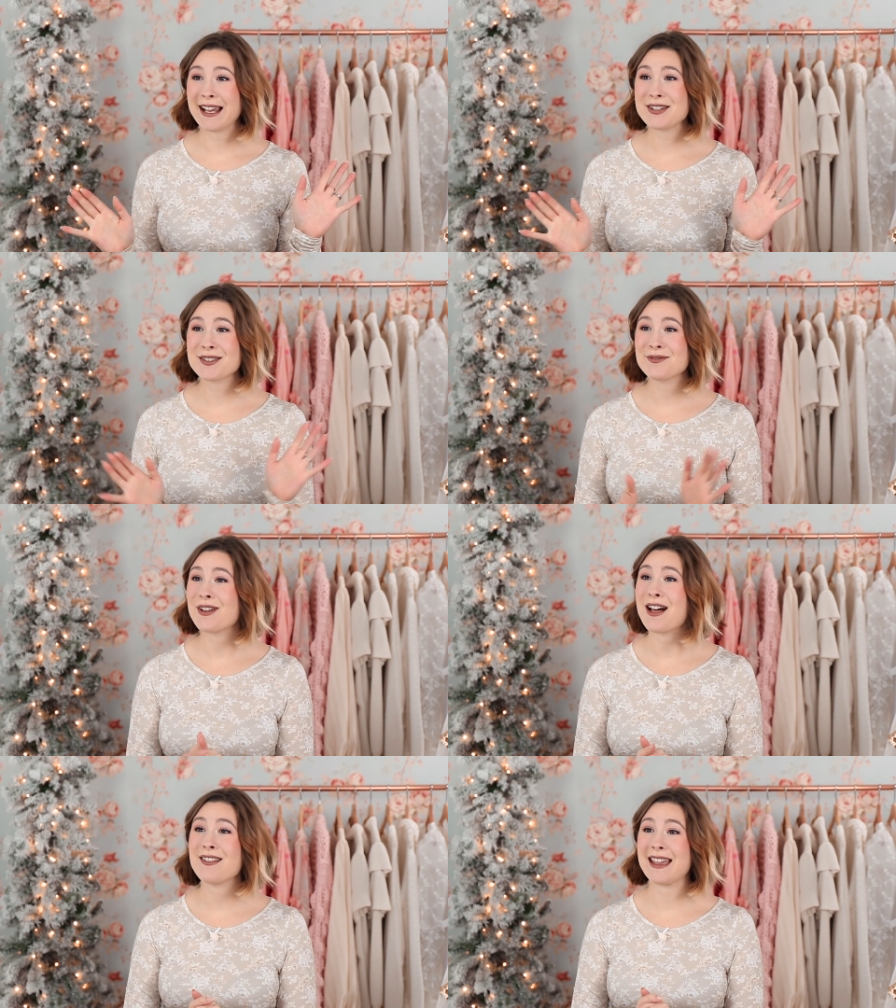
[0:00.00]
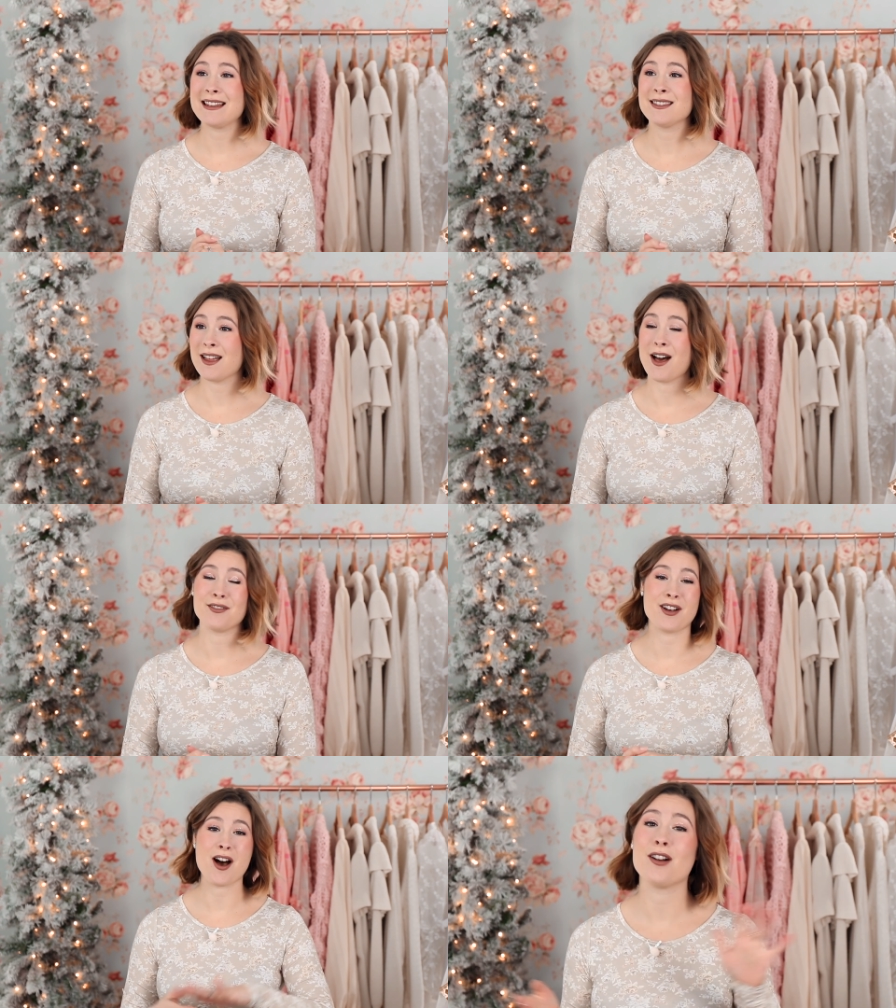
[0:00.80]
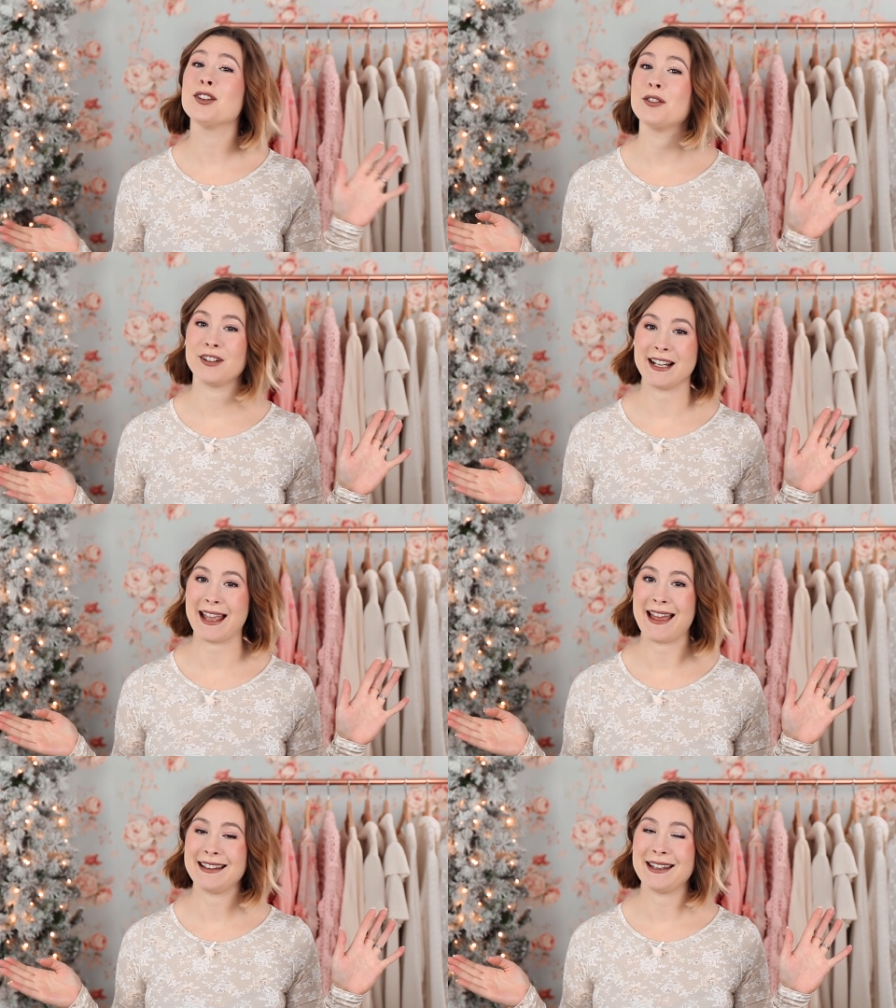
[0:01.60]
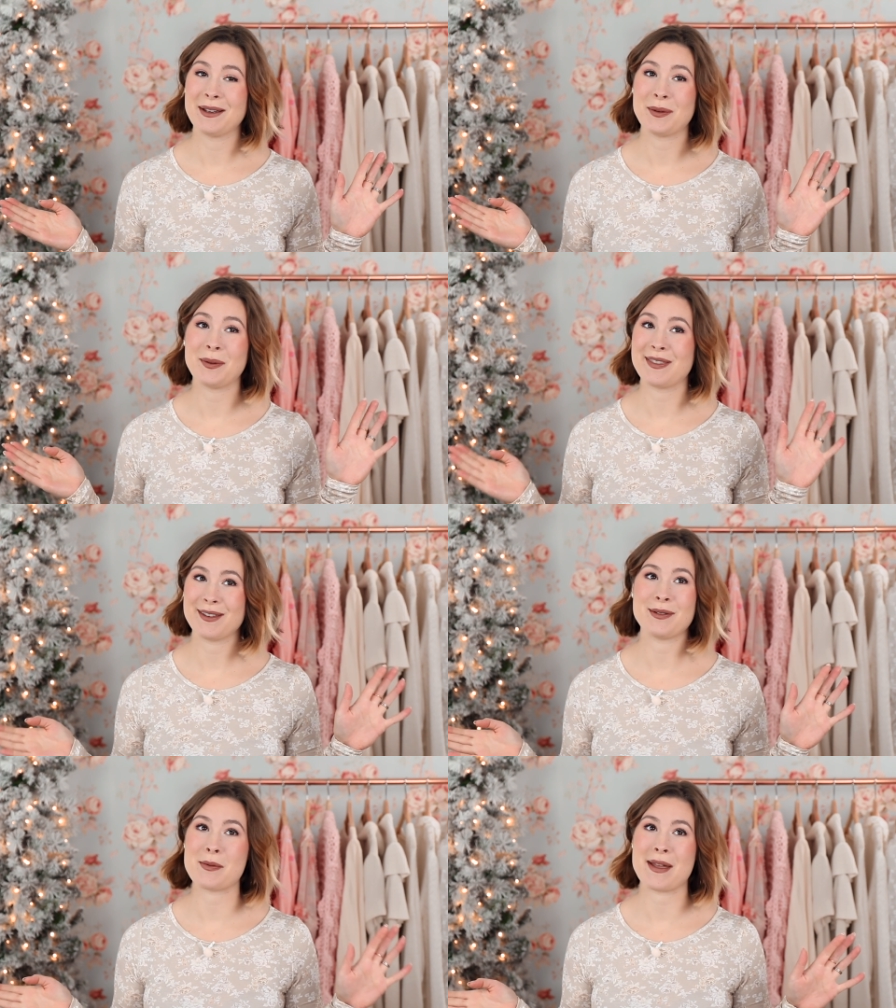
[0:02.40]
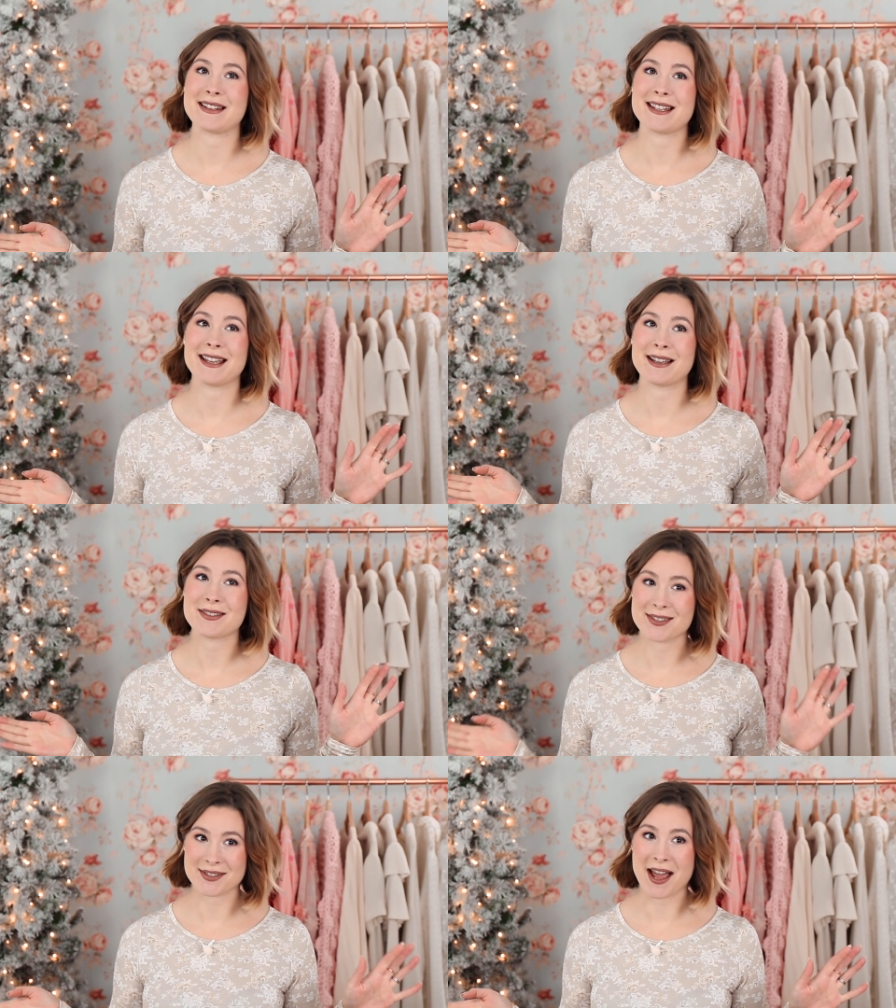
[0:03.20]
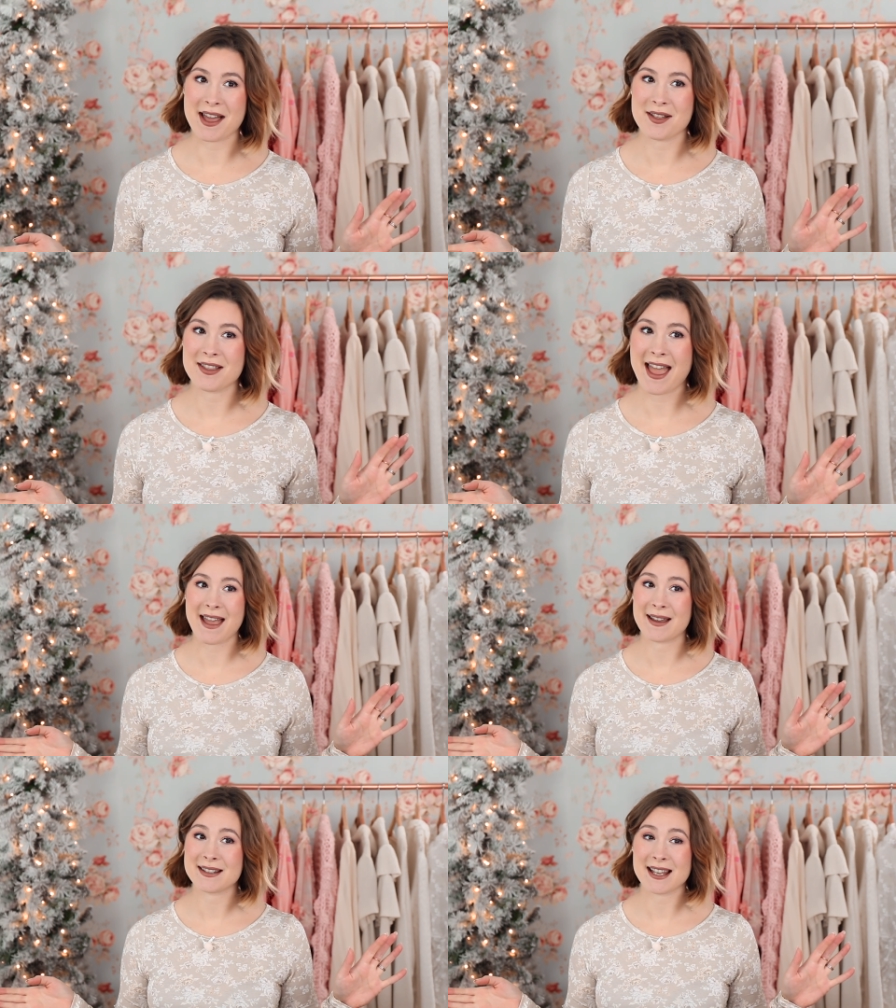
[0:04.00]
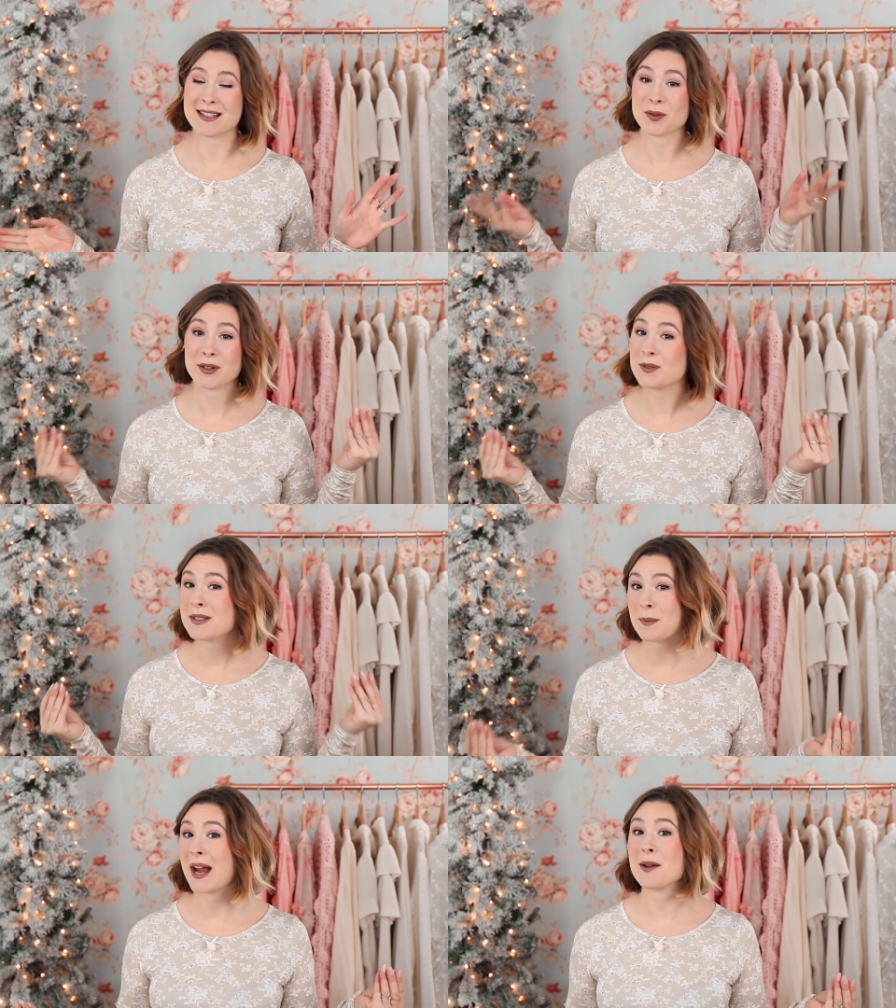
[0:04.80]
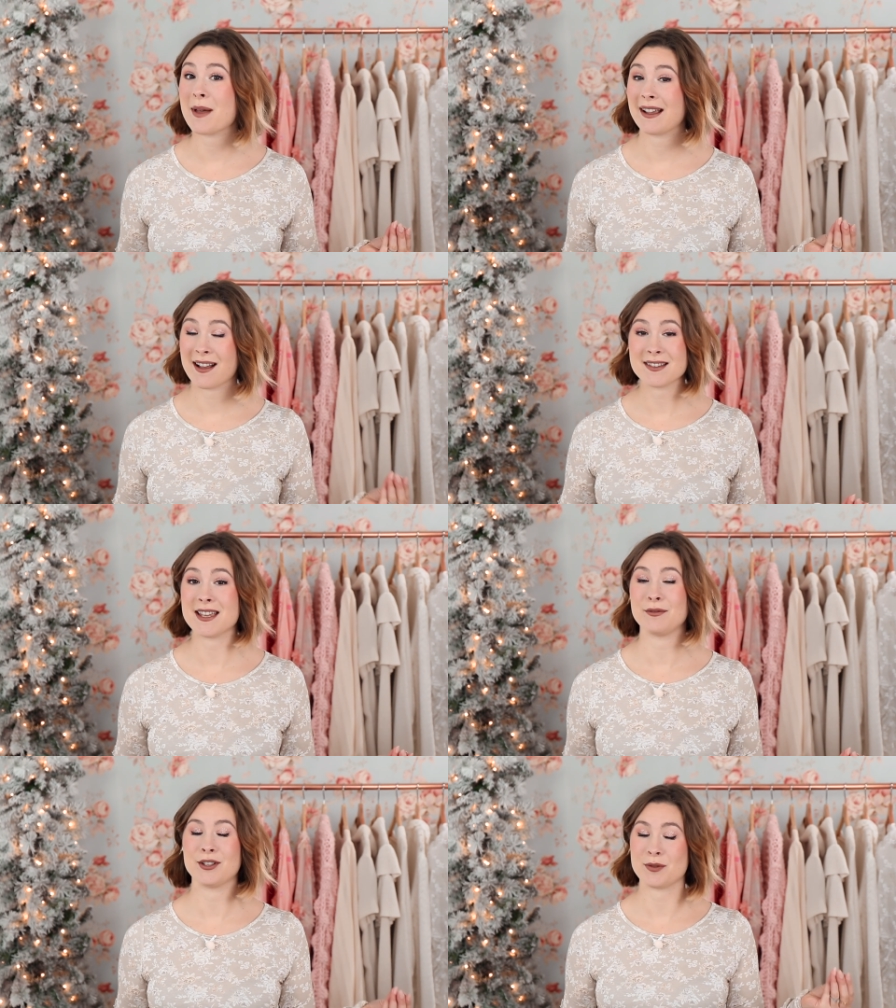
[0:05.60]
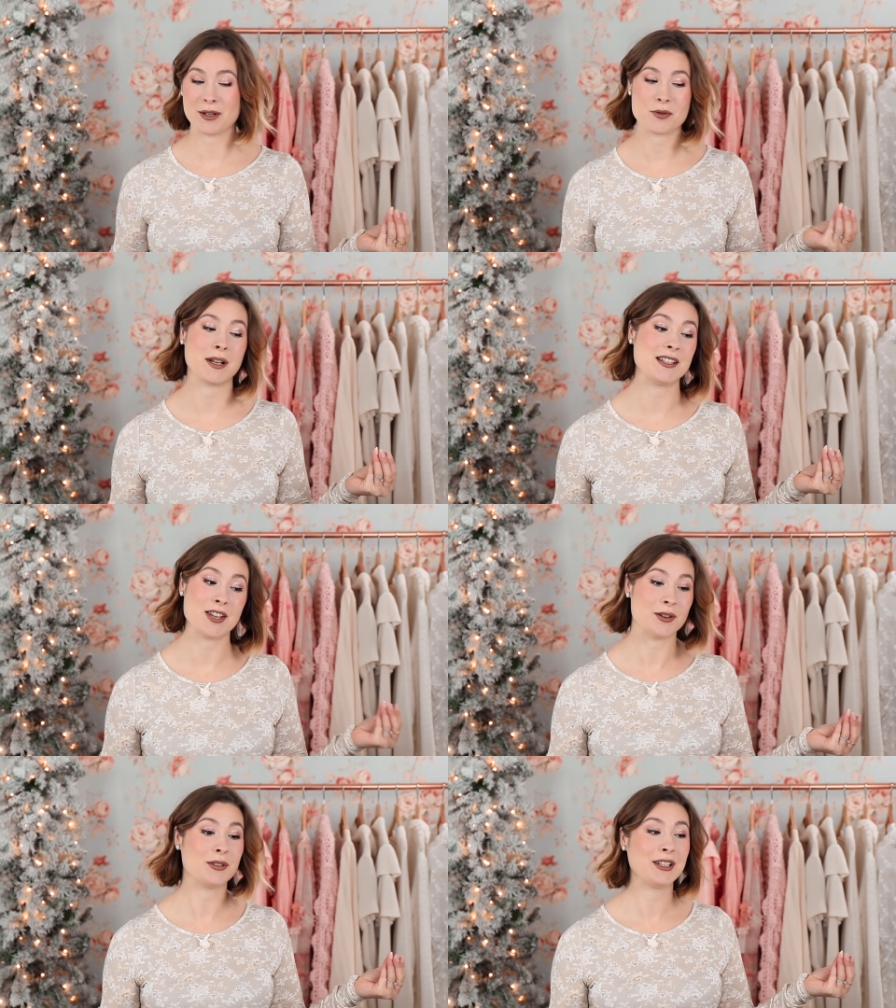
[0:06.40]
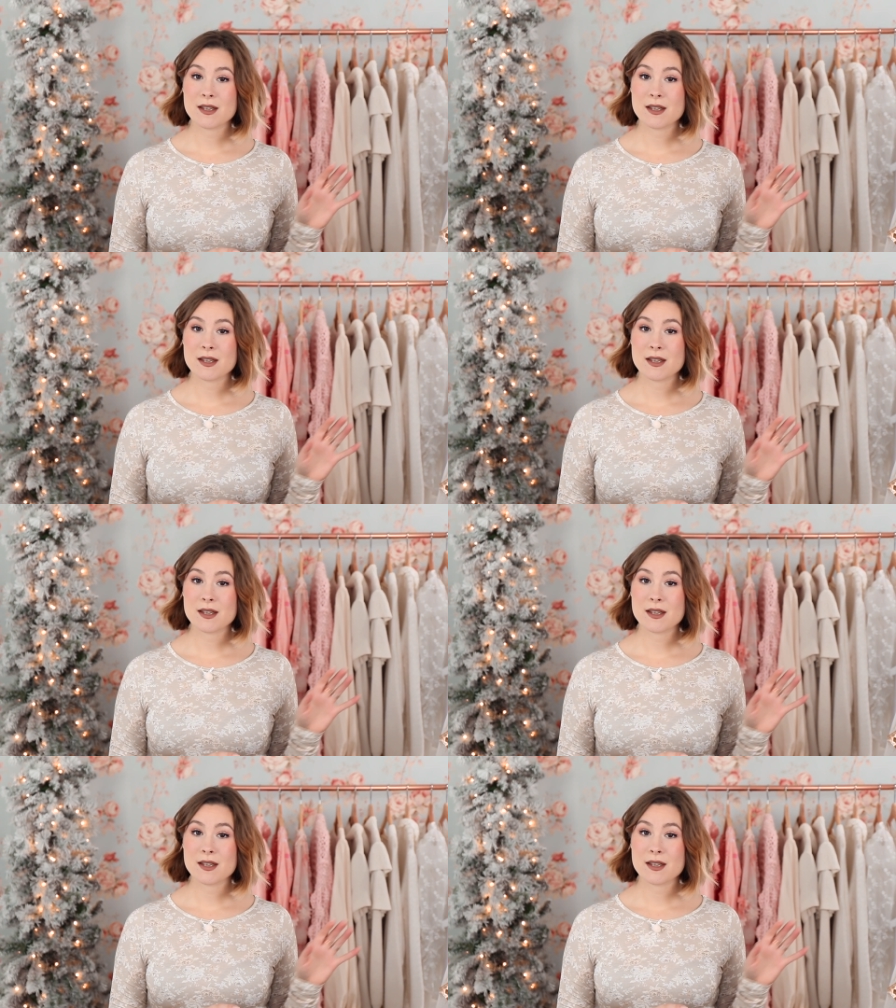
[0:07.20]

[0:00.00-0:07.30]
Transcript: like I just fell in love all over again with the romantic style, and it's going to inspire my content for 2022.